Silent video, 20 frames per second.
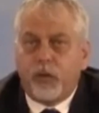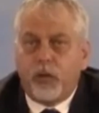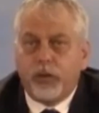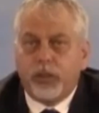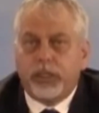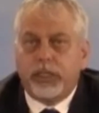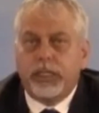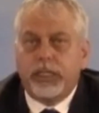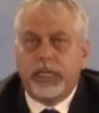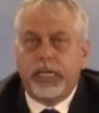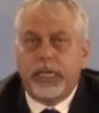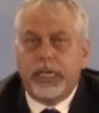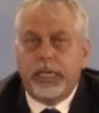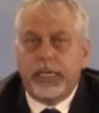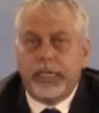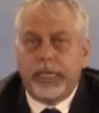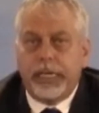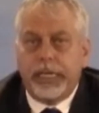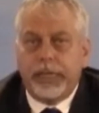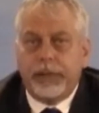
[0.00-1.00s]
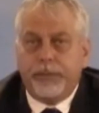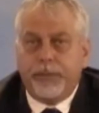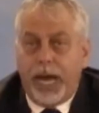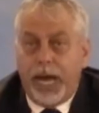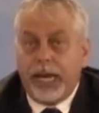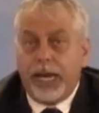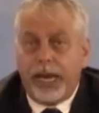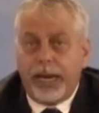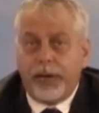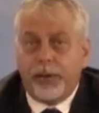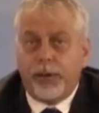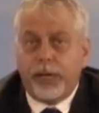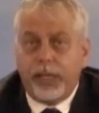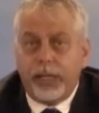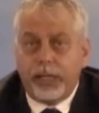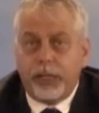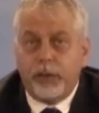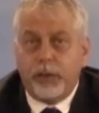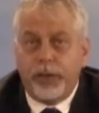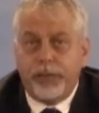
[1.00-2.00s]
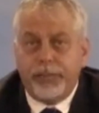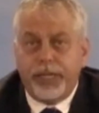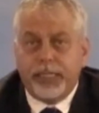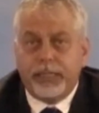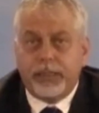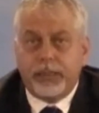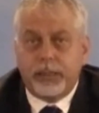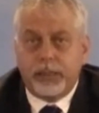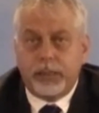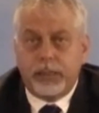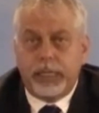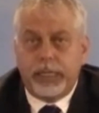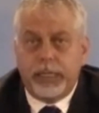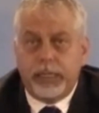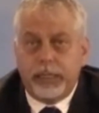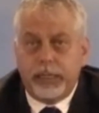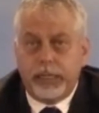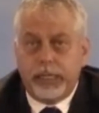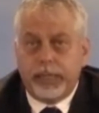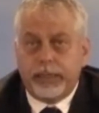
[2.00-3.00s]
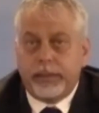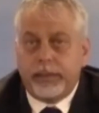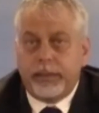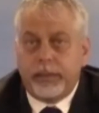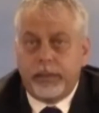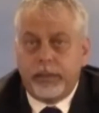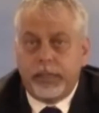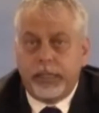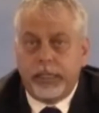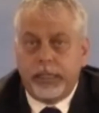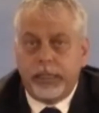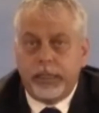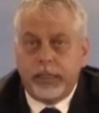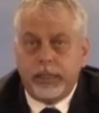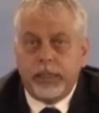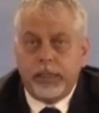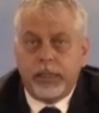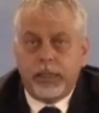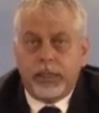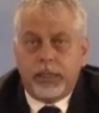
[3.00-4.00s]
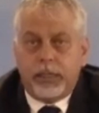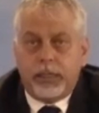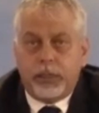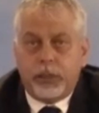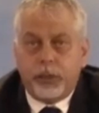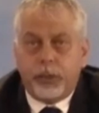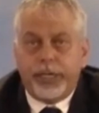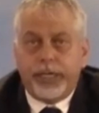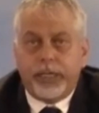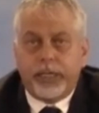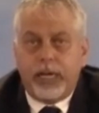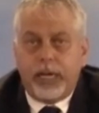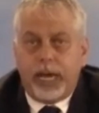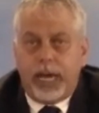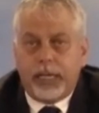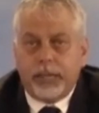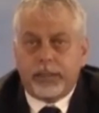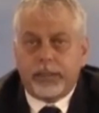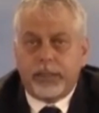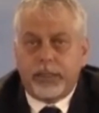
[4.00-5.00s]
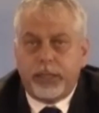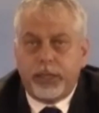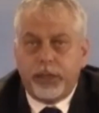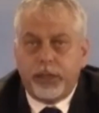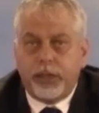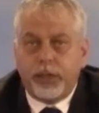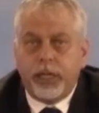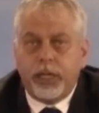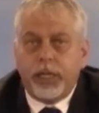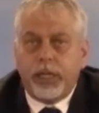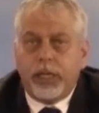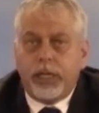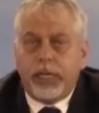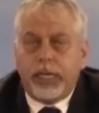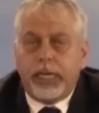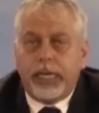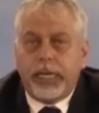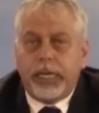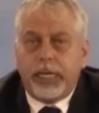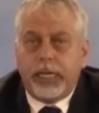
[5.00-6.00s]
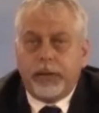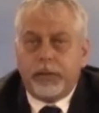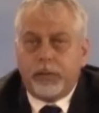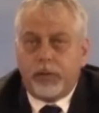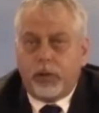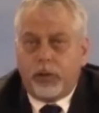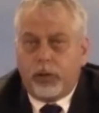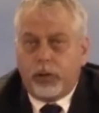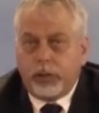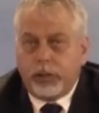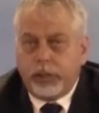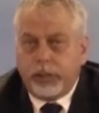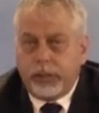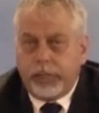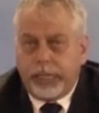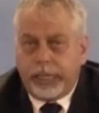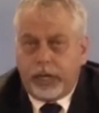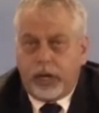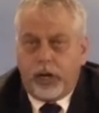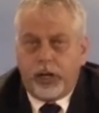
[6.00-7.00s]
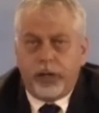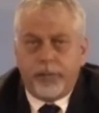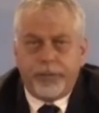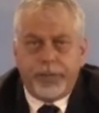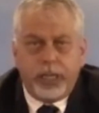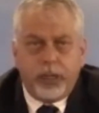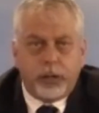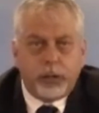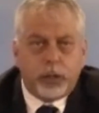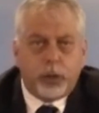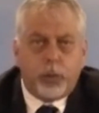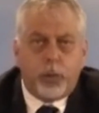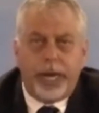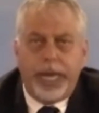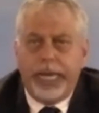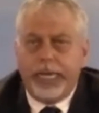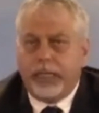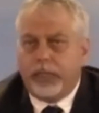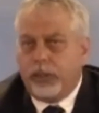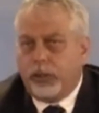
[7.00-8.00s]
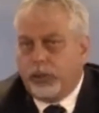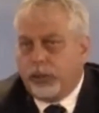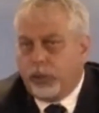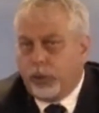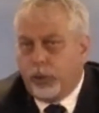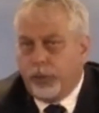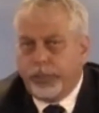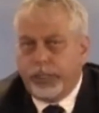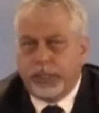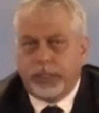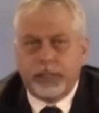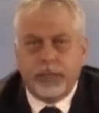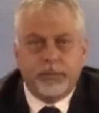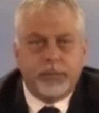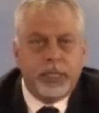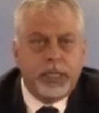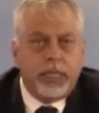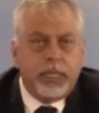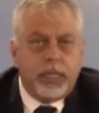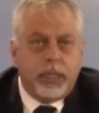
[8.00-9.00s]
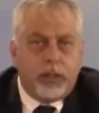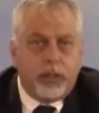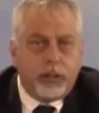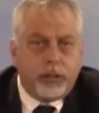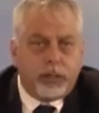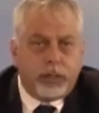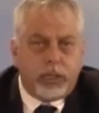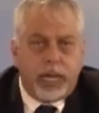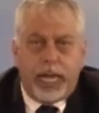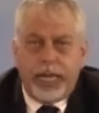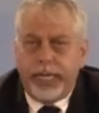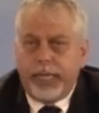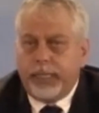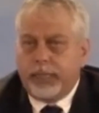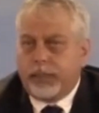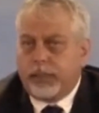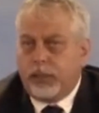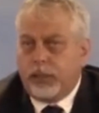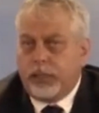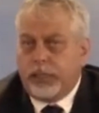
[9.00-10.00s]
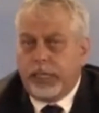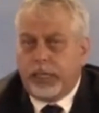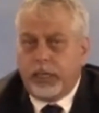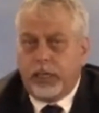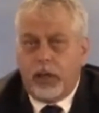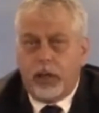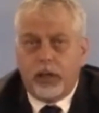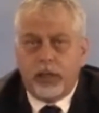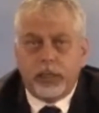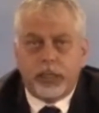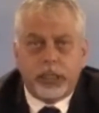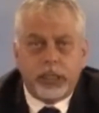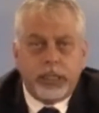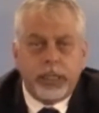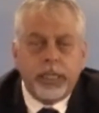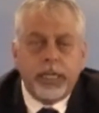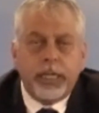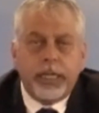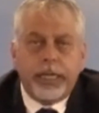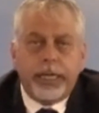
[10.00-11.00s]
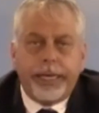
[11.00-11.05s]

40 uh, bilateral agreements at, during the last year eh, on economy, on trade, on tourism, on science, on technology.